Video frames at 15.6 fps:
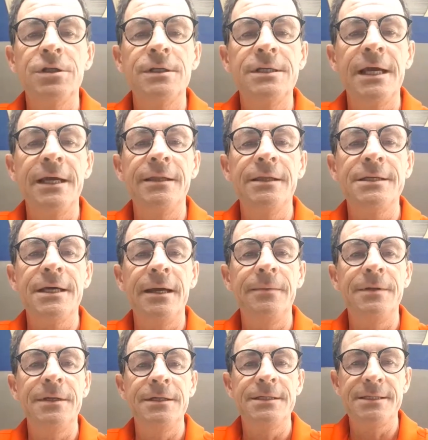and taking the time
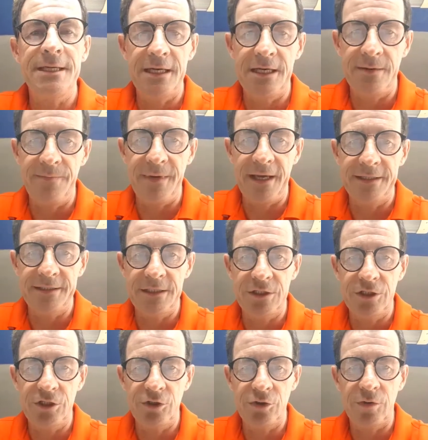to send a
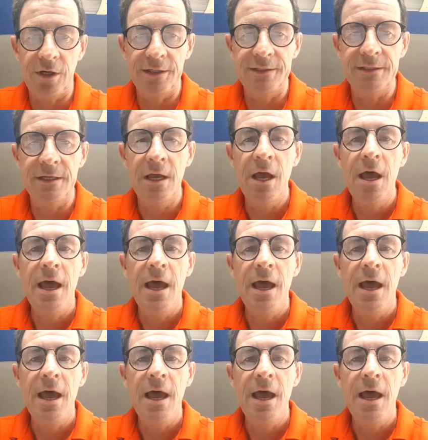message to us.